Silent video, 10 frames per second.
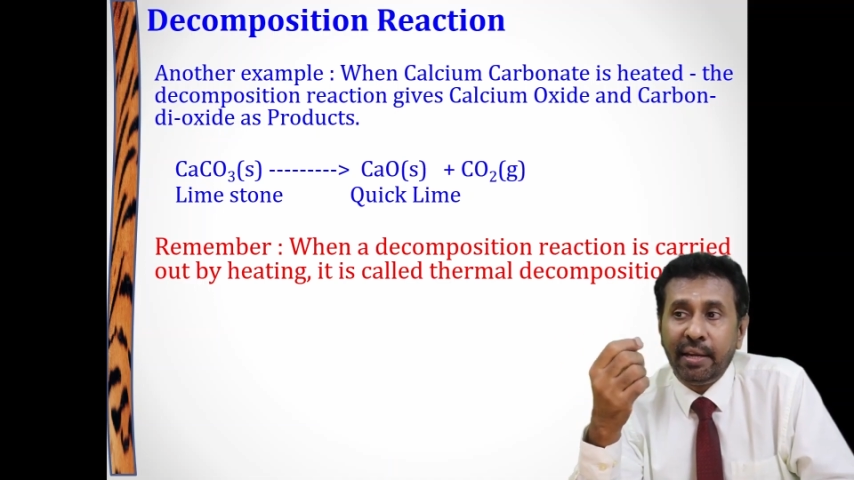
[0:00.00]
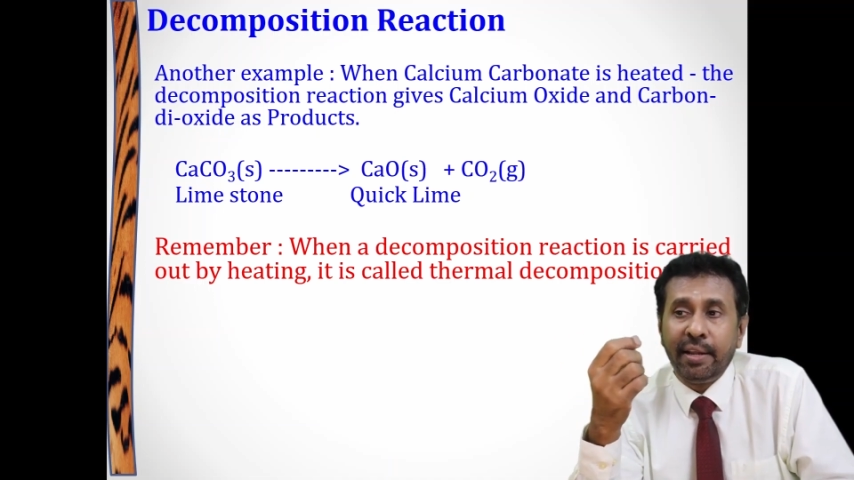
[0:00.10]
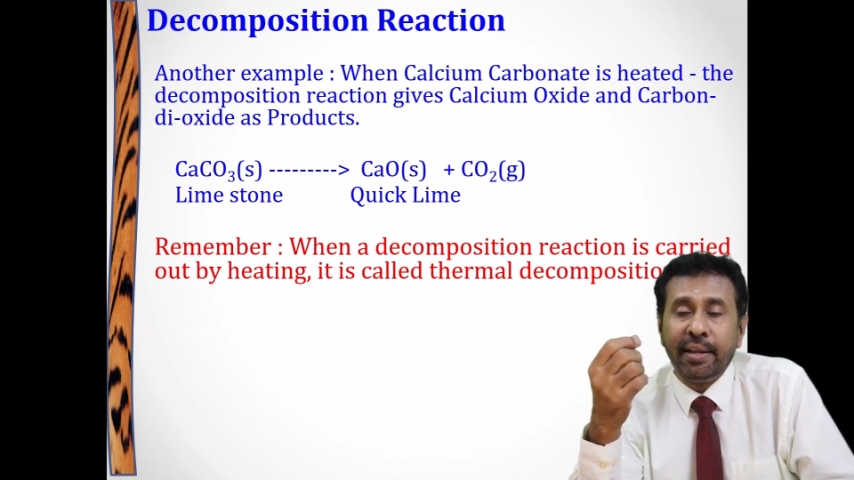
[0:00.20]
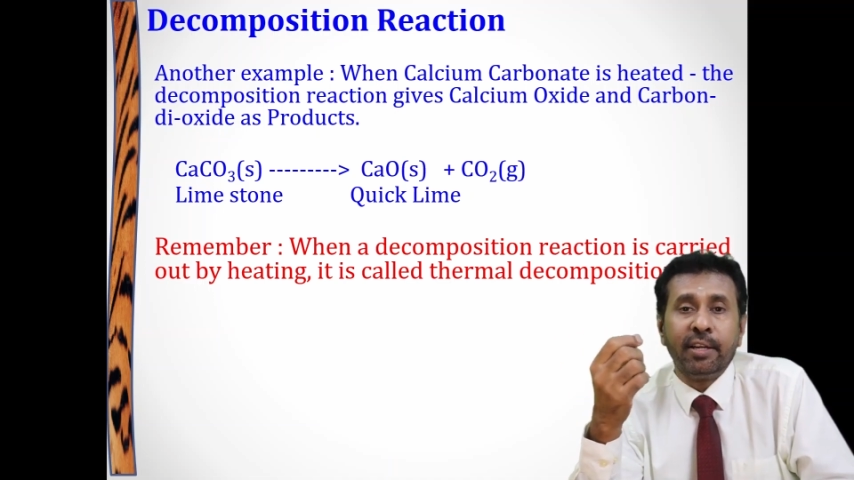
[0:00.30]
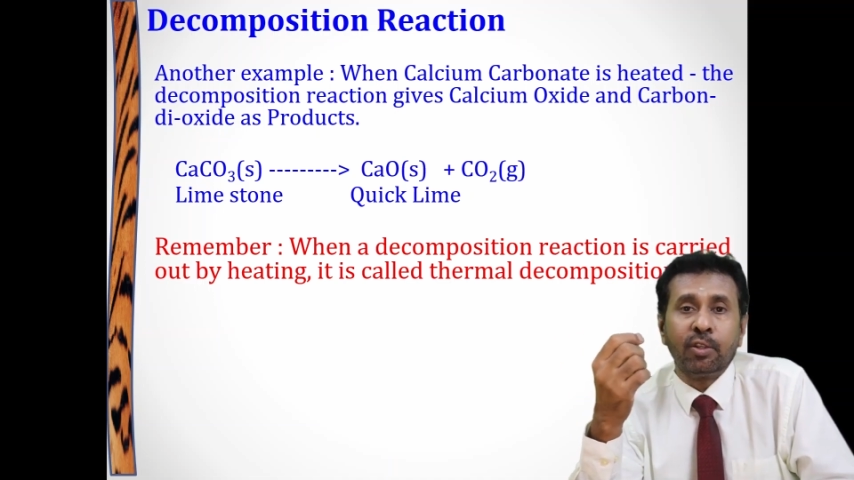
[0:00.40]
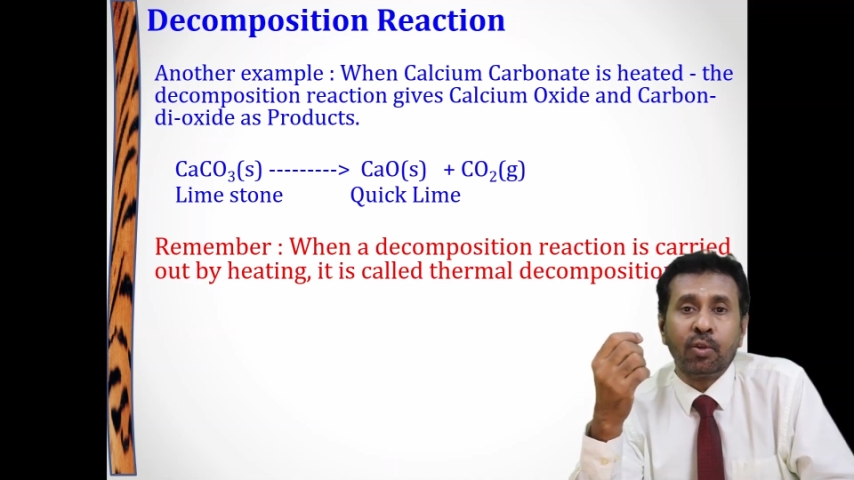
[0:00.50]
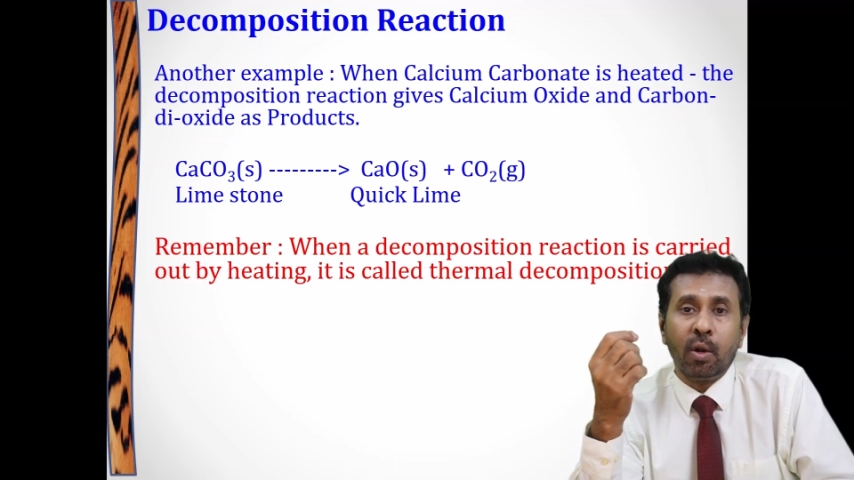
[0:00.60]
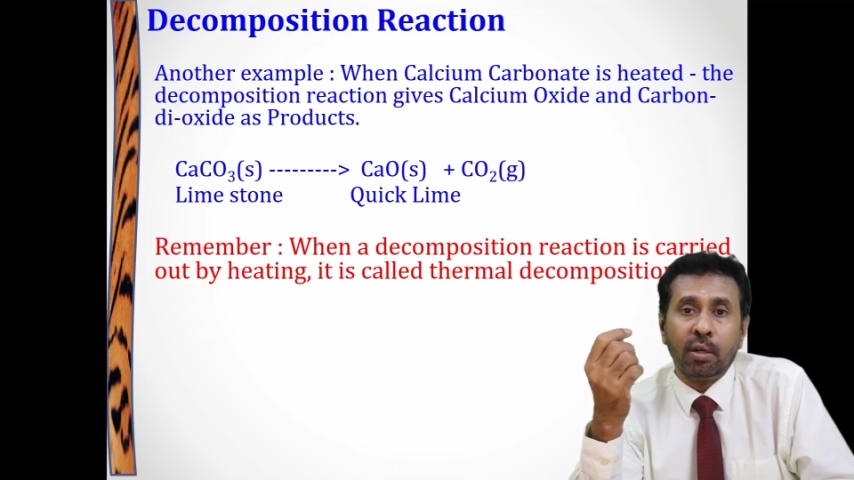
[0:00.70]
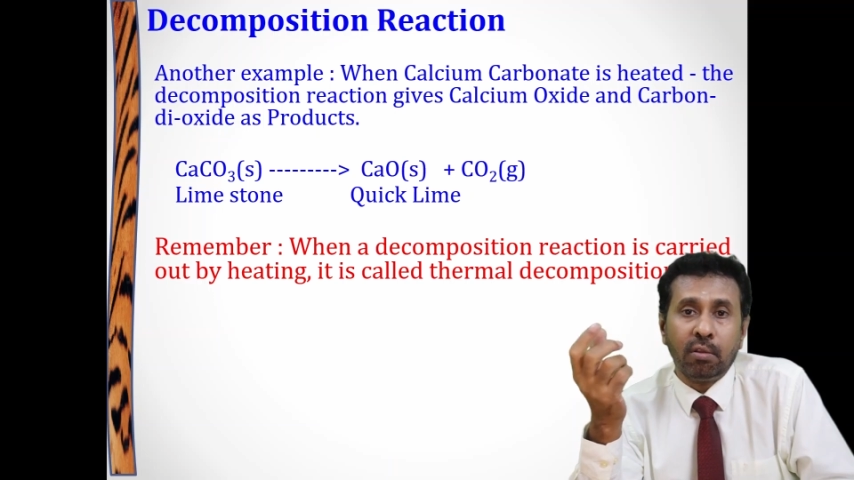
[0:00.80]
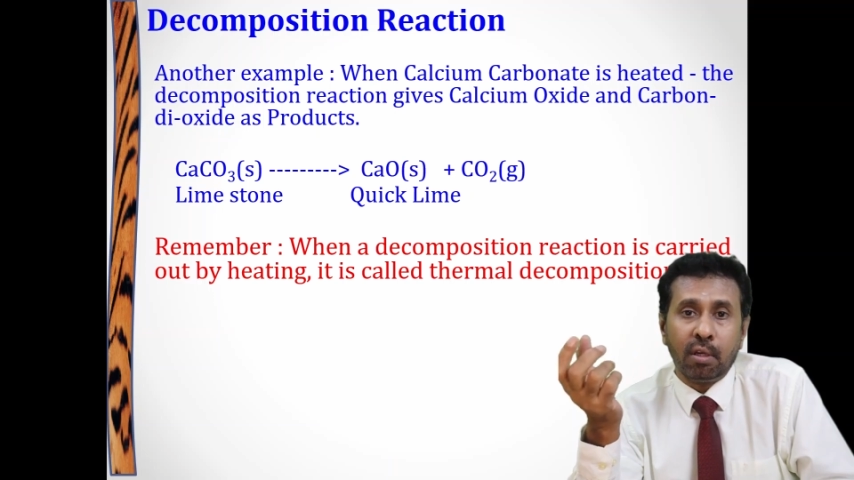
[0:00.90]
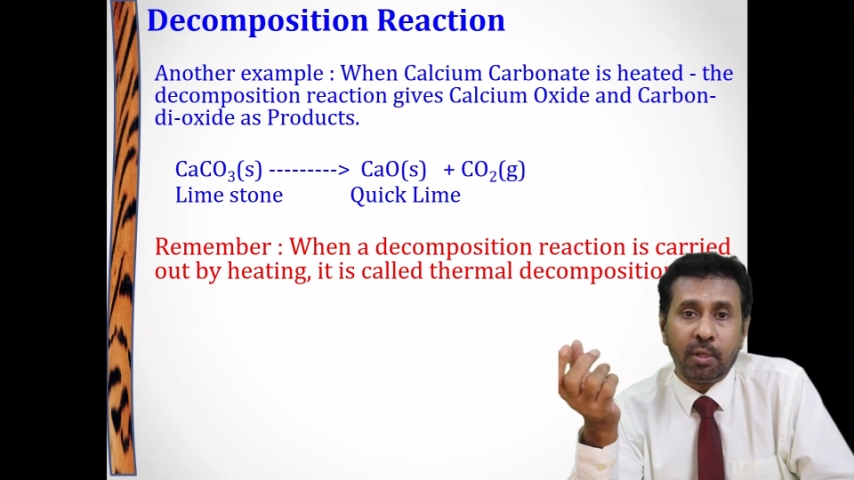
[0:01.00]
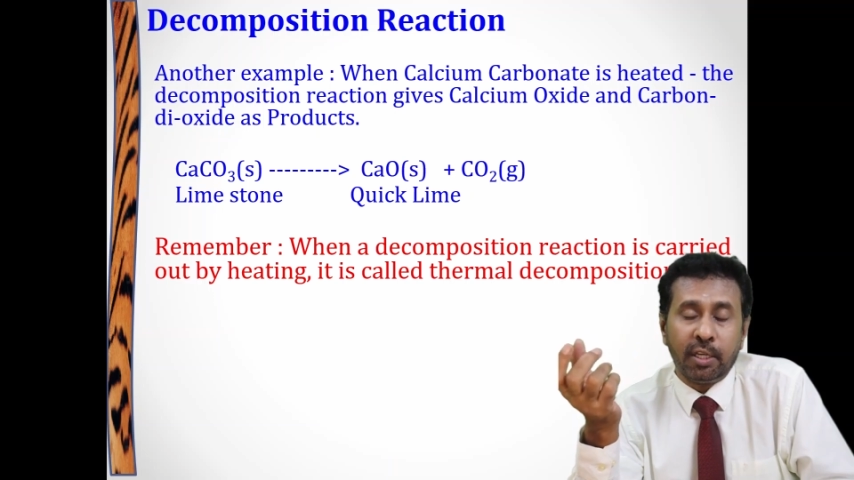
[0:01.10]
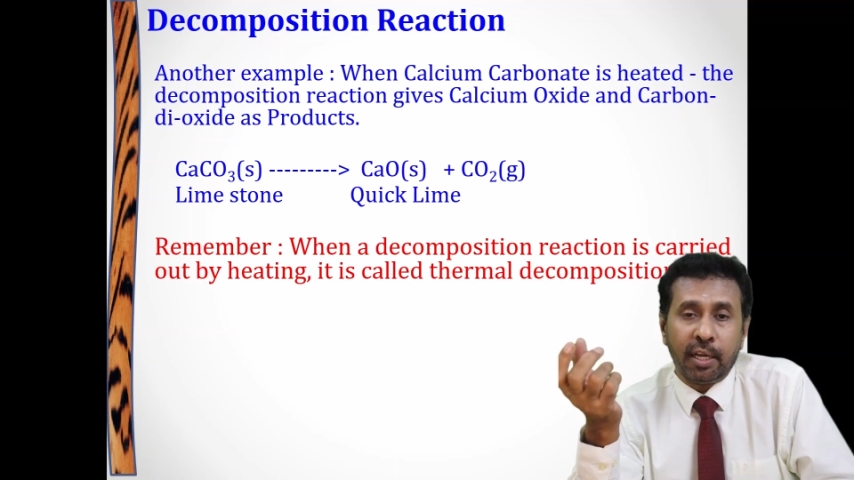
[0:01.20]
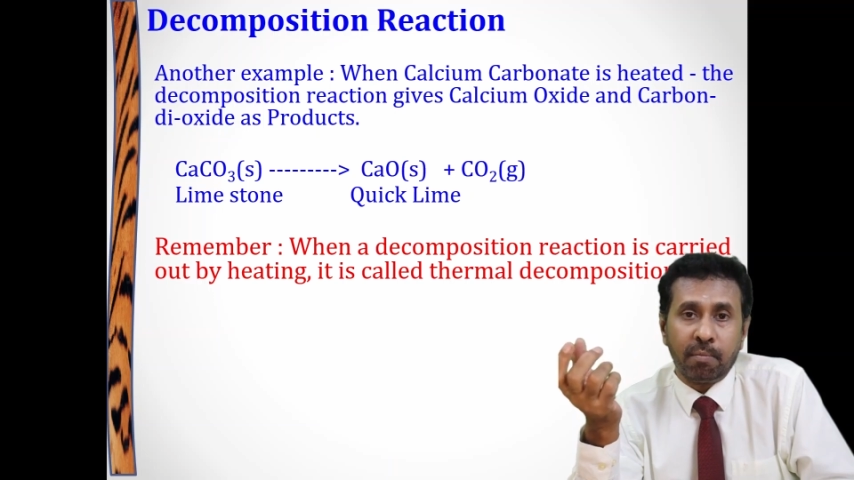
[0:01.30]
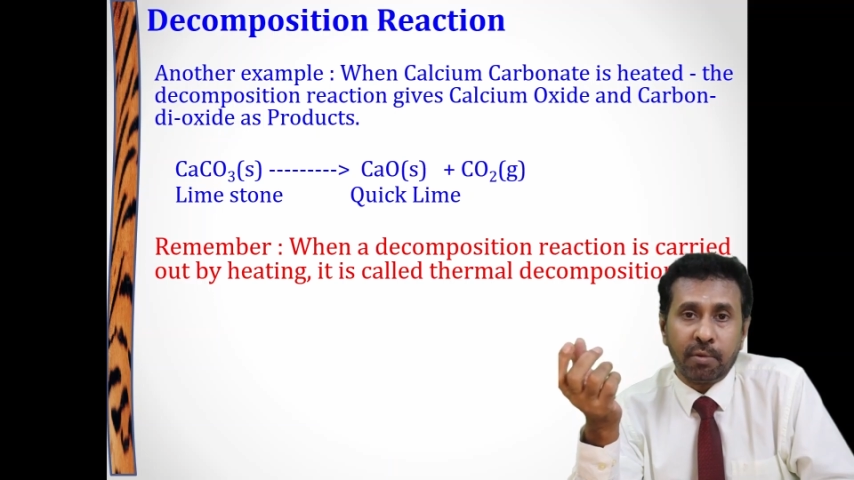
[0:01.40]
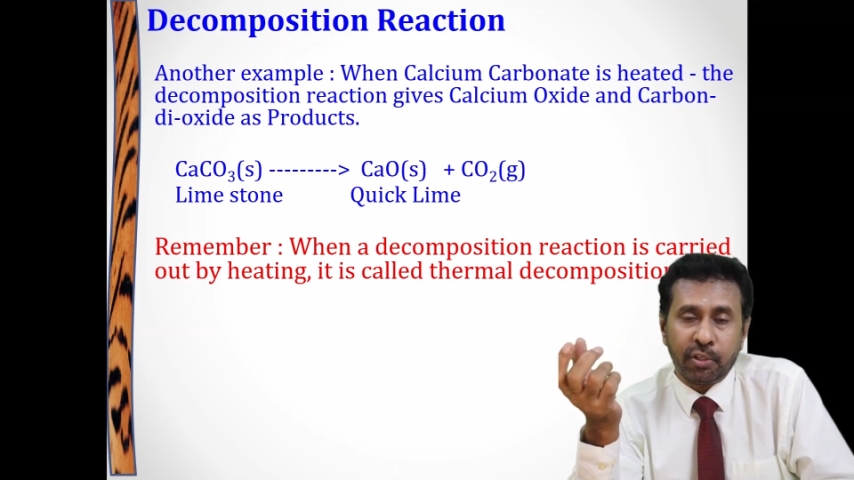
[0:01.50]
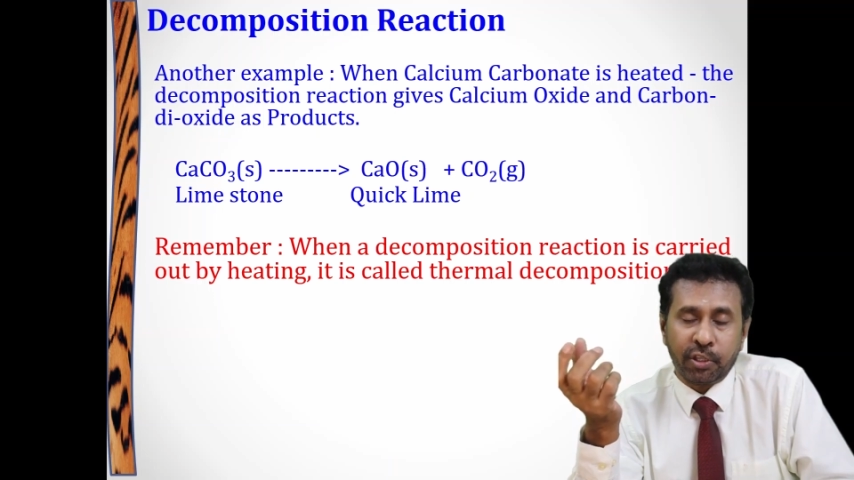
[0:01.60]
it is called a thermal decomposition.